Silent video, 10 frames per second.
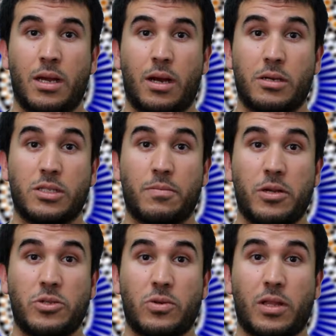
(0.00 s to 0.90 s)
Our
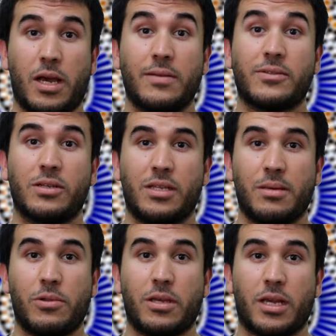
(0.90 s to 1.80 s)
spiritual lives are
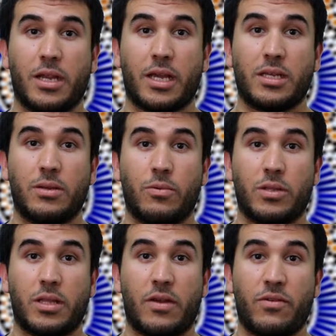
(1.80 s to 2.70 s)
deeply connected with
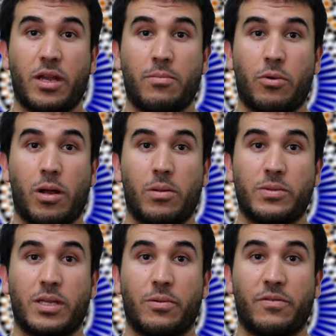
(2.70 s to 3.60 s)
the everyday problems
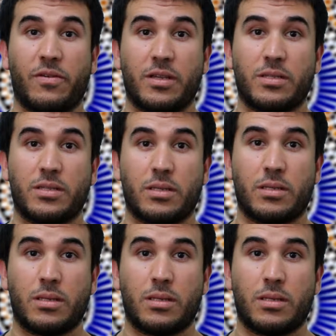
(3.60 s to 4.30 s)
that we face.